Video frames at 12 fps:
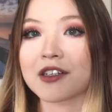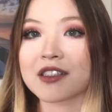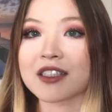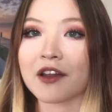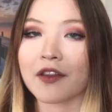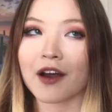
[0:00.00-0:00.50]
Now
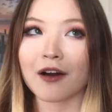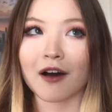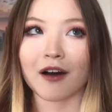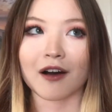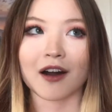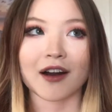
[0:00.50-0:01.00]
there
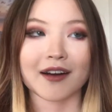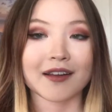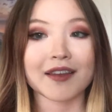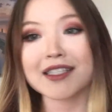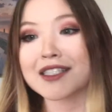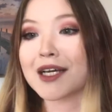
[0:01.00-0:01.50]
are
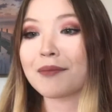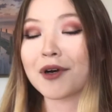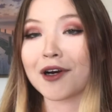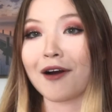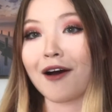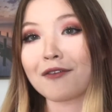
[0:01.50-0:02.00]
this
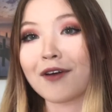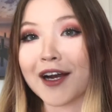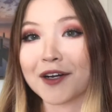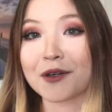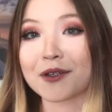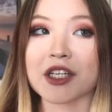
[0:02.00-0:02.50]
number of
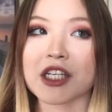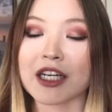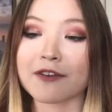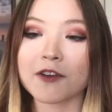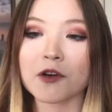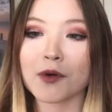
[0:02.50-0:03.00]
radicals, and if
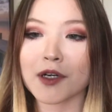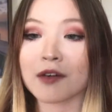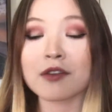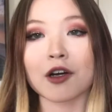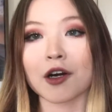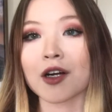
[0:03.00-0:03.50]
you were to
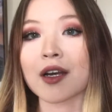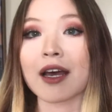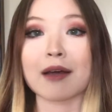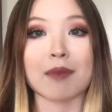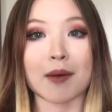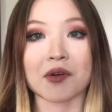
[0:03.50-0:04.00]
learn and
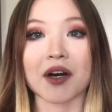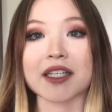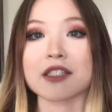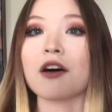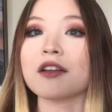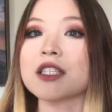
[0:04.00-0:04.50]
memorize
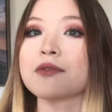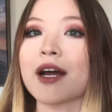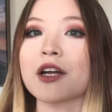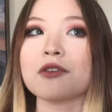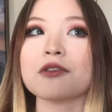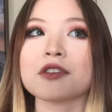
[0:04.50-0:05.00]
all these
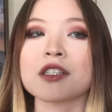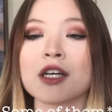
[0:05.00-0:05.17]
radicals,